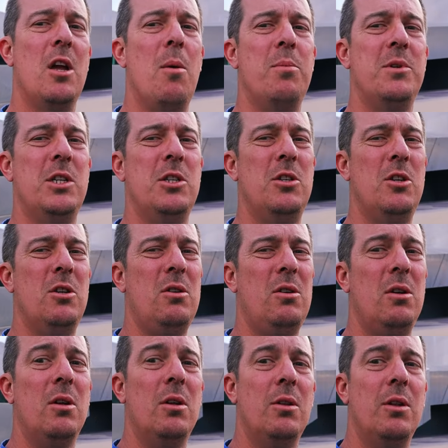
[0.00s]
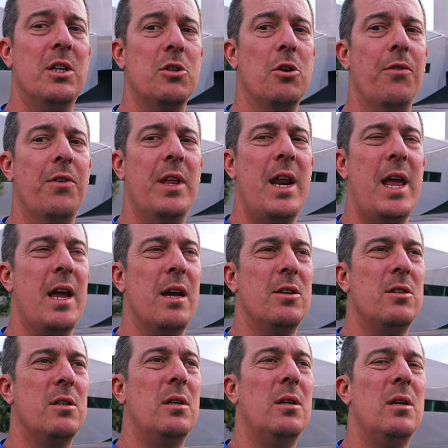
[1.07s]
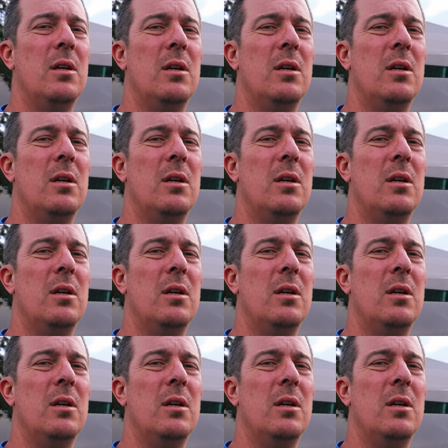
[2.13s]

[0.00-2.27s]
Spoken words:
composition done. Let's go for the next.